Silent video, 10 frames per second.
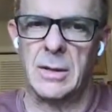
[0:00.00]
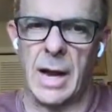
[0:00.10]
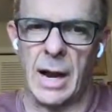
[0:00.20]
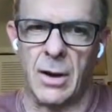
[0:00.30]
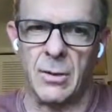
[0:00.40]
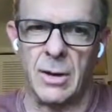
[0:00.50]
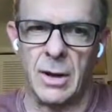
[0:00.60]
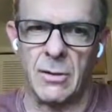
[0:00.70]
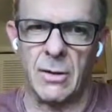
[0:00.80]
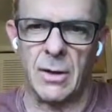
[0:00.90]
down
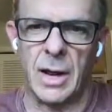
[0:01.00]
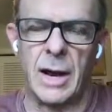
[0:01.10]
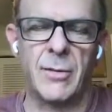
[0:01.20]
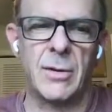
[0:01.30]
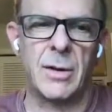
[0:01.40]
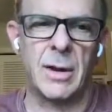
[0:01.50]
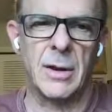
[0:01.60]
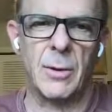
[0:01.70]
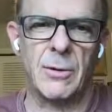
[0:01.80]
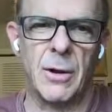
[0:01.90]
and to the left,
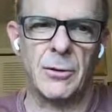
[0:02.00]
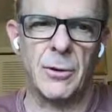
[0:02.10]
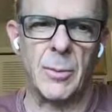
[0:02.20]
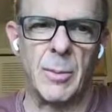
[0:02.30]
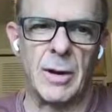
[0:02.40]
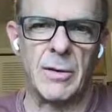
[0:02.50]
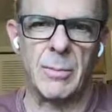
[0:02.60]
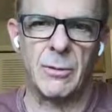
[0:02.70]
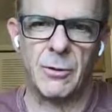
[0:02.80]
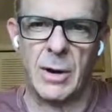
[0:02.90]
and there was also
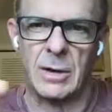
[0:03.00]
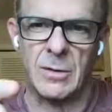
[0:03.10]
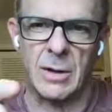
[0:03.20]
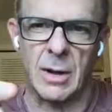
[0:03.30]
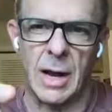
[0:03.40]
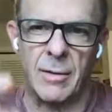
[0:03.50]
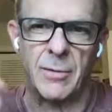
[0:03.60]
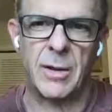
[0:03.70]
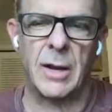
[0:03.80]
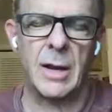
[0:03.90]
momentum straight to the
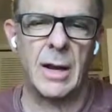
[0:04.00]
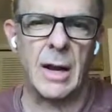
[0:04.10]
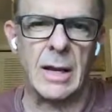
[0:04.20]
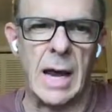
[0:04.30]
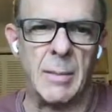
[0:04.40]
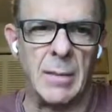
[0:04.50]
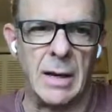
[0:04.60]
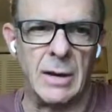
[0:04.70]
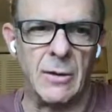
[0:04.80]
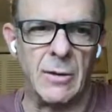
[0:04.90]
left. And that
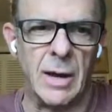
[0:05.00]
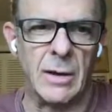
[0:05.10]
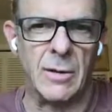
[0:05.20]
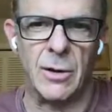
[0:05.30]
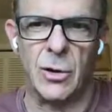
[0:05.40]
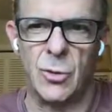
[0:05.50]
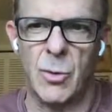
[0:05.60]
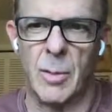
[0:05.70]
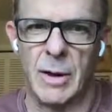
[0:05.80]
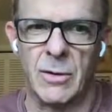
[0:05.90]
means that the new
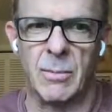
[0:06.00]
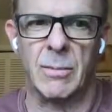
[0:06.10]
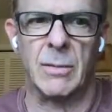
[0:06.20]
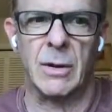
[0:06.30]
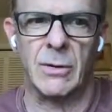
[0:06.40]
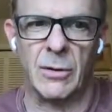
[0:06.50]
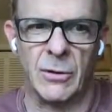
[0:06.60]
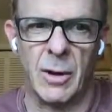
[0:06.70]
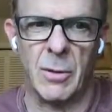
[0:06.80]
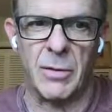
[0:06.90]
momentum is the
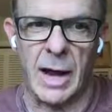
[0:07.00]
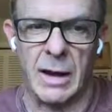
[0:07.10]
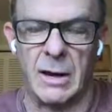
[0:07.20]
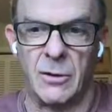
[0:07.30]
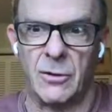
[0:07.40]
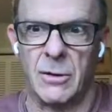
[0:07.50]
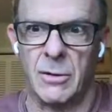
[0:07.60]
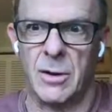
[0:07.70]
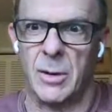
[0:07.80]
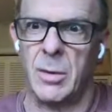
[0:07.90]
sum of that. It's
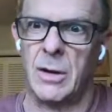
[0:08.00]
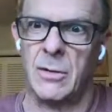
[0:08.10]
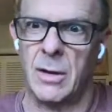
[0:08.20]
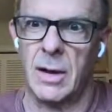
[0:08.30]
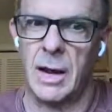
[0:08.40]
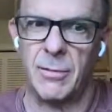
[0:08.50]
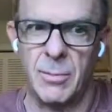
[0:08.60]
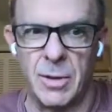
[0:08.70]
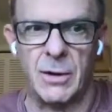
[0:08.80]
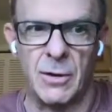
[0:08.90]
still going to be to the
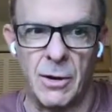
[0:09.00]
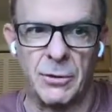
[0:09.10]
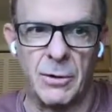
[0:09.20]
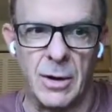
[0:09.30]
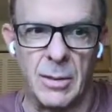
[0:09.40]
left, but it's also